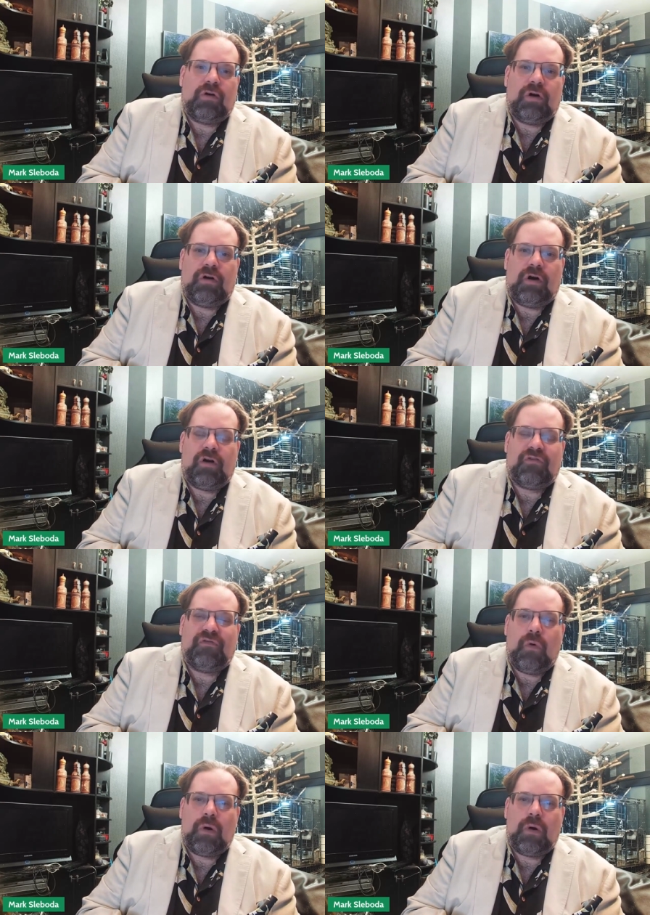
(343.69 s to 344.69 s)
are our
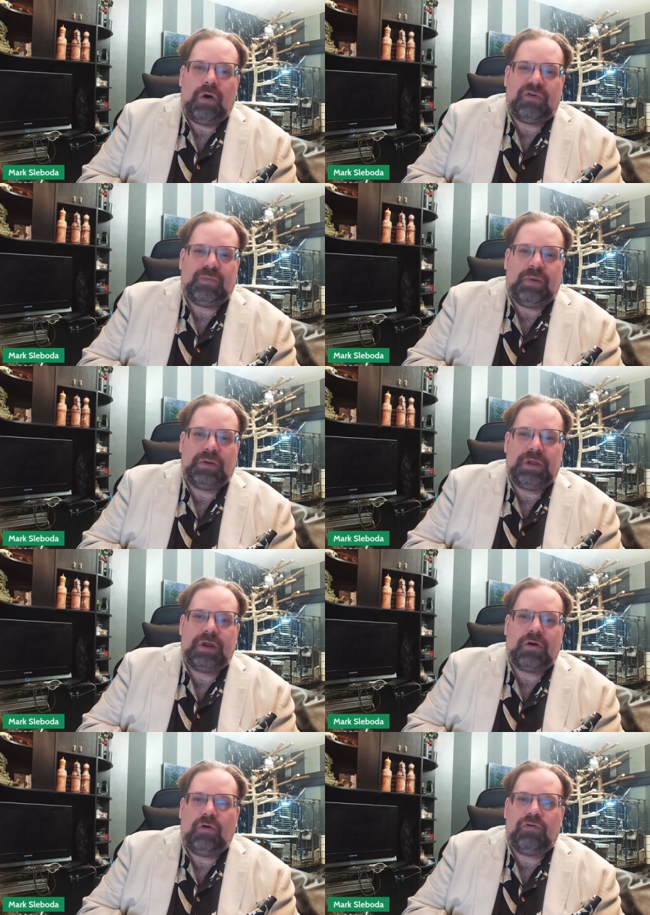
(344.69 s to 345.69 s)
foremost political